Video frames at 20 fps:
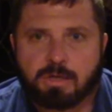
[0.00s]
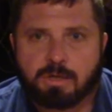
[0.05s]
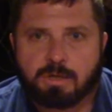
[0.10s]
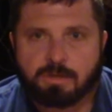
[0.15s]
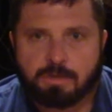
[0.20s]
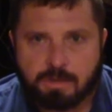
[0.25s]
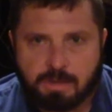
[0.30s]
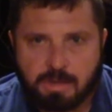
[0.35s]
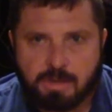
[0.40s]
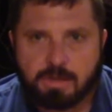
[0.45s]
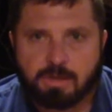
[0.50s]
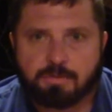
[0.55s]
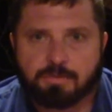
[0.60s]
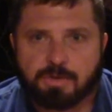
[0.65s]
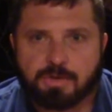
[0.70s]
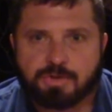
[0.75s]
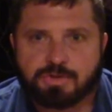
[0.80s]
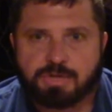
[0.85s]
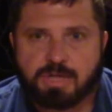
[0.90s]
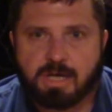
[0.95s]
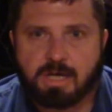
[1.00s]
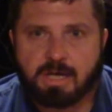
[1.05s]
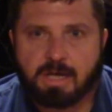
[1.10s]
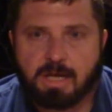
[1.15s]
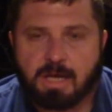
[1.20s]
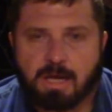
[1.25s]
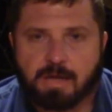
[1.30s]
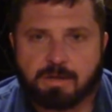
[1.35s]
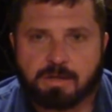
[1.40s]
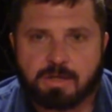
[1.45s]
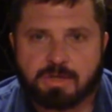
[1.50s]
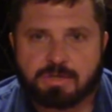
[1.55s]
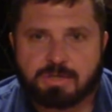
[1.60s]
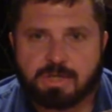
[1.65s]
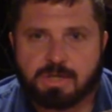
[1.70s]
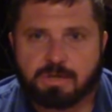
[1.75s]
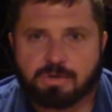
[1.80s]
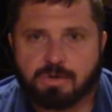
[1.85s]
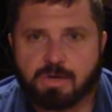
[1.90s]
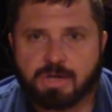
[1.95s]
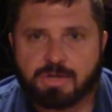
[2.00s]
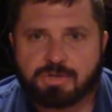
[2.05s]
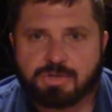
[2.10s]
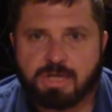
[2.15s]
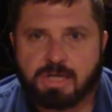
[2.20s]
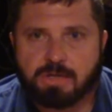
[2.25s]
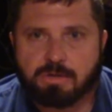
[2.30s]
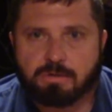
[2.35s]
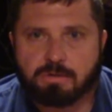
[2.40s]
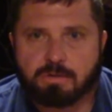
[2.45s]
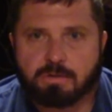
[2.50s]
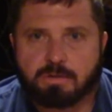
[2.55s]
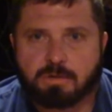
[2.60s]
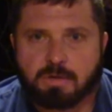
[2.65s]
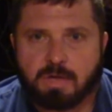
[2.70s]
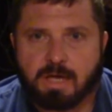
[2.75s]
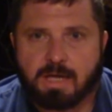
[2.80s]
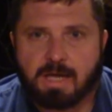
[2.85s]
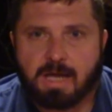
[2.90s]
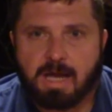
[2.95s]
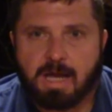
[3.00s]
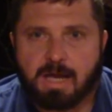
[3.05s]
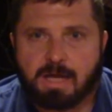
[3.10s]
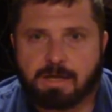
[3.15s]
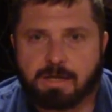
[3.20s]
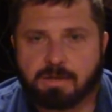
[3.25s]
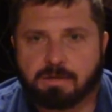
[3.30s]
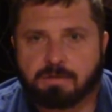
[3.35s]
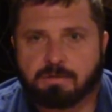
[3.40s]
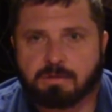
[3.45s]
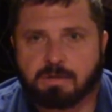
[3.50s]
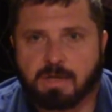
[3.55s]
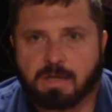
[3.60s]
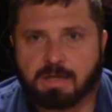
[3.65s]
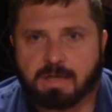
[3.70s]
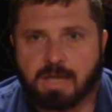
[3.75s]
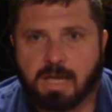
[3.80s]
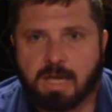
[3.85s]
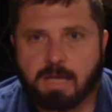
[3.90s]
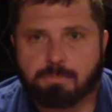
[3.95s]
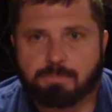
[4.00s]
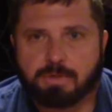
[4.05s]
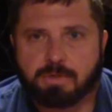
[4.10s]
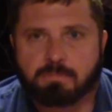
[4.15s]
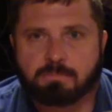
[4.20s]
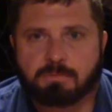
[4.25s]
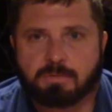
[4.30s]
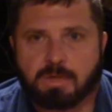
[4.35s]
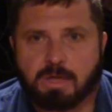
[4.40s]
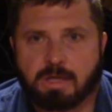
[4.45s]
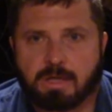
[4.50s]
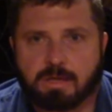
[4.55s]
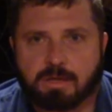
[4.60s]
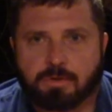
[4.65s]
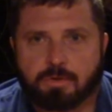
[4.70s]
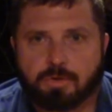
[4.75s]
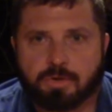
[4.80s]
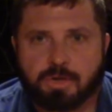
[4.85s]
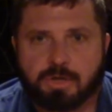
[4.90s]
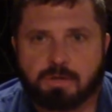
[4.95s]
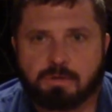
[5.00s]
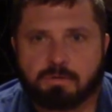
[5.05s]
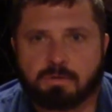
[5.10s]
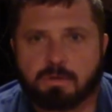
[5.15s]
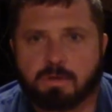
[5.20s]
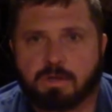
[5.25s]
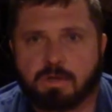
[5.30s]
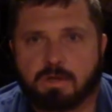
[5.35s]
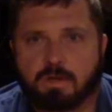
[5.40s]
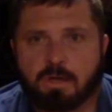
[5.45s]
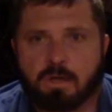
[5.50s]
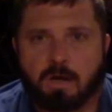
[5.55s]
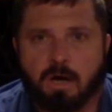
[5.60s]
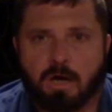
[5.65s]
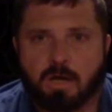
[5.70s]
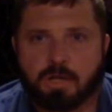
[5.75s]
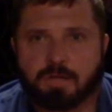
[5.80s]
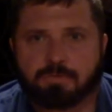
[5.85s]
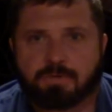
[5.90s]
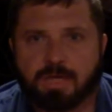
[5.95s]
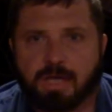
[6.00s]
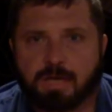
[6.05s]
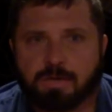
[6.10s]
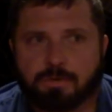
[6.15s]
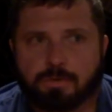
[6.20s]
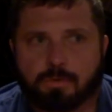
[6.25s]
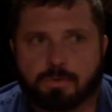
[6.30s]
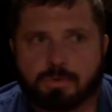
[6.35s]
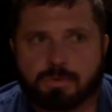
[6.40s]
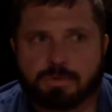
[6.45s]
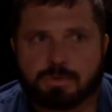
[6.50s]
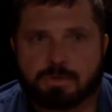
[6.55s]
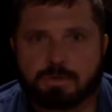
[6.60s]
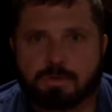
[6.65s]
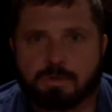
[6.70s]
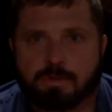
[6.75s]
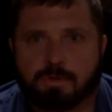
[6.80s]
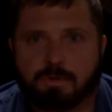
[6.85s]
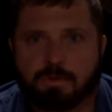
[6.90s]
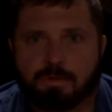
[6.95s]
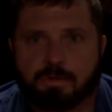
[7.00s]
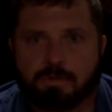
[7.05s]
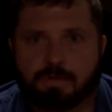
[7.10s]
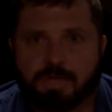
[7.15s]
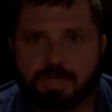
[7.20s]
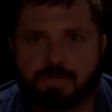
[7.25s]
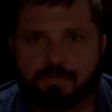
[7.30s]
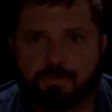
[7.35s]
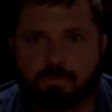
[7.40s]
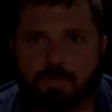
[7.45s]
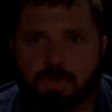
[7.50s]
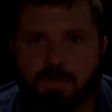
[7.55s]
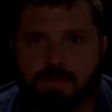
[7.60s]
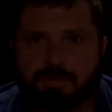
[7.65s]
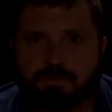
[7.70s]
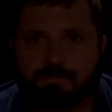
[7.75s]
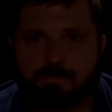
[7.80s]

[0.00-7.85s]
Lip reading: you need to get over there and check it out. He's got a great channel, a lot of hiking, a lot of camping, a lot of cooking, all of it outdoors. Thanks for watching,